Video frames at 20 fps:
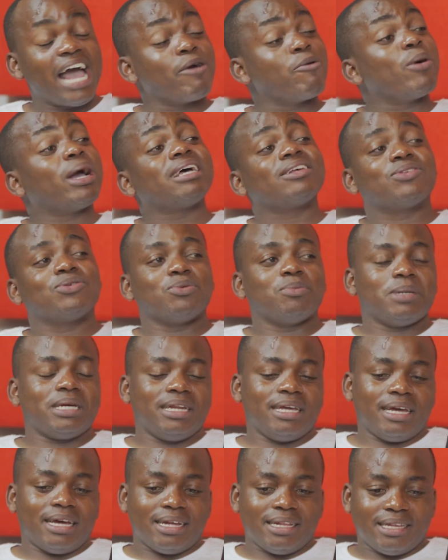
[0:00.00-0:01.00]
I wear so
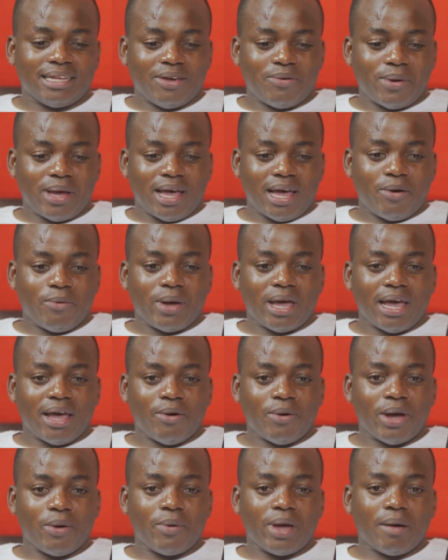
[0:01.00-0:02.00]
many hats. I wear
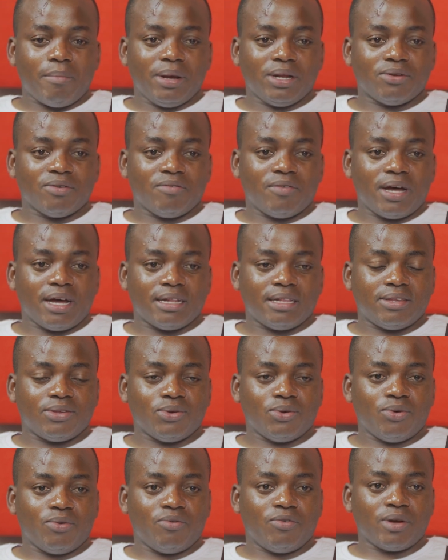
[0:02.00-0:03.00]
a bit of
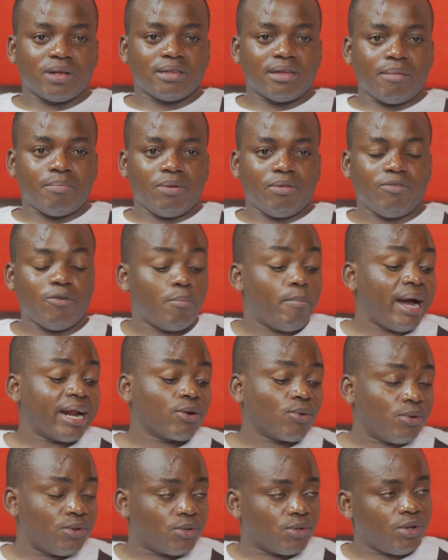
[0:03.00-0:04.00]
hats. So, for example, for
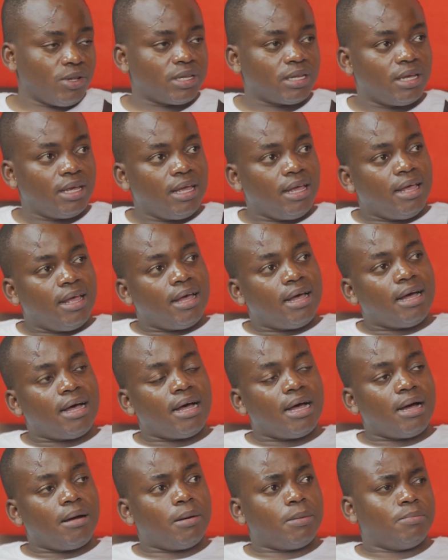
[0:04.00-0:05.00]
Bad Consult,
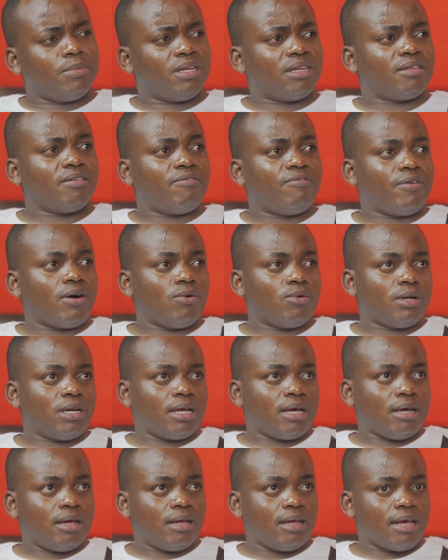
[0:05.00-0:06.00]
I'm just a
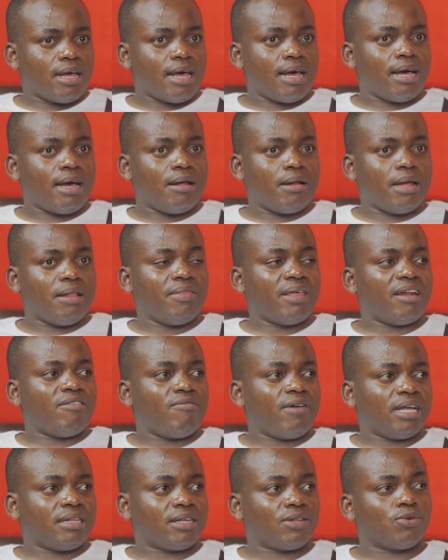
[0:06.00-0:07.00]
founder and the
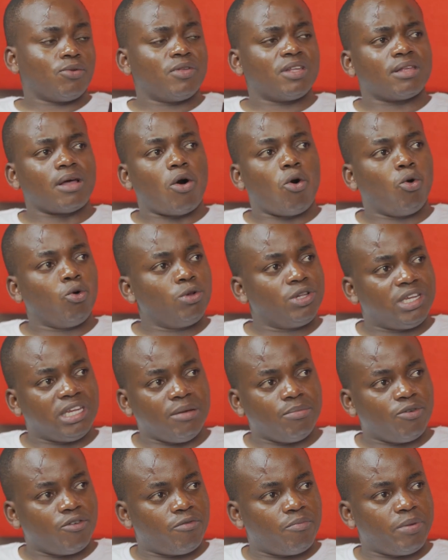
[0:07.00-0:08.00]
advisor. So there's a whole
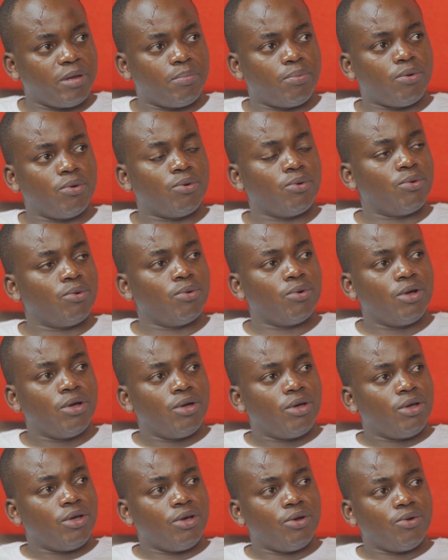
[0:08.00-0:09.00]
team of
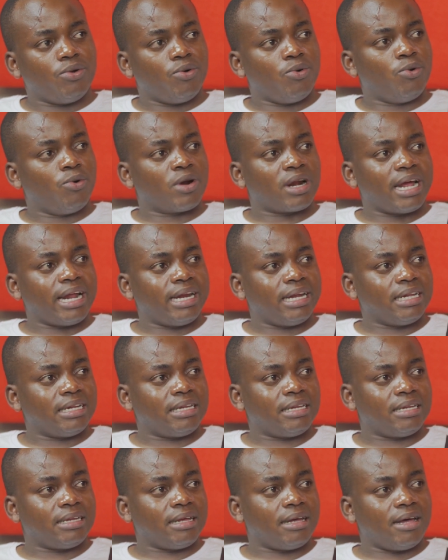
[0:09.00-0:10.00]
people who run
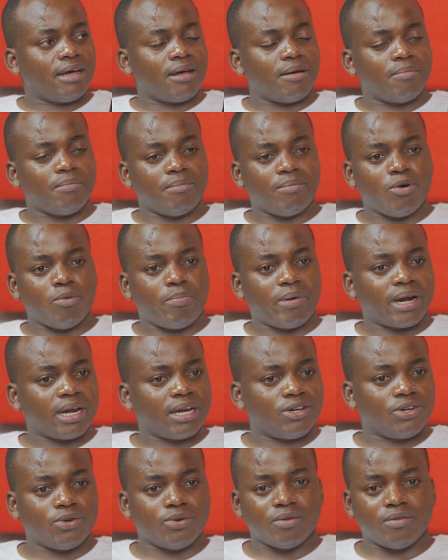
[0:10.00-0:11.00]
it,
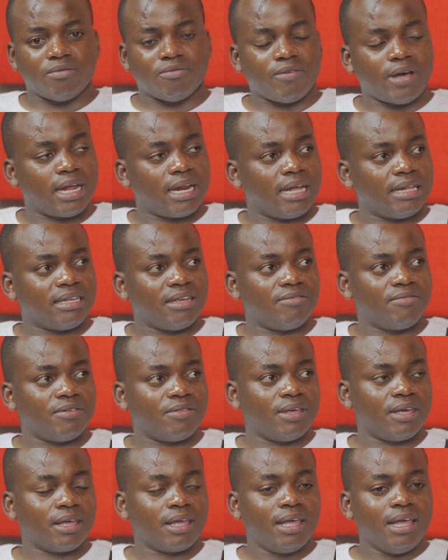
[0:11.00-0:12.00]
operations, finance,
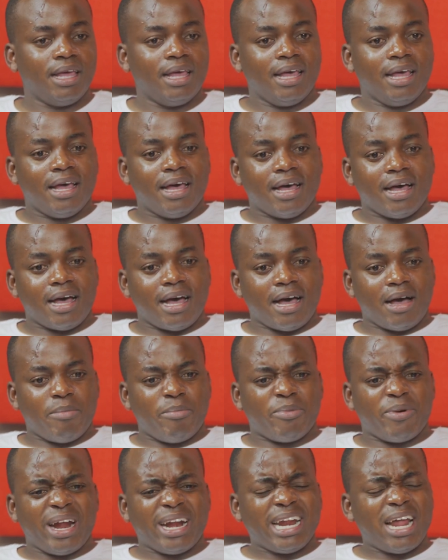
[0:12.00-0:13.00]
everything.
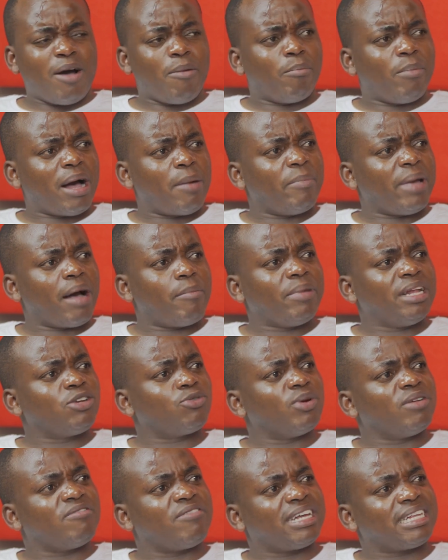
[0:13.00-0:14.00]
Right now, I'm into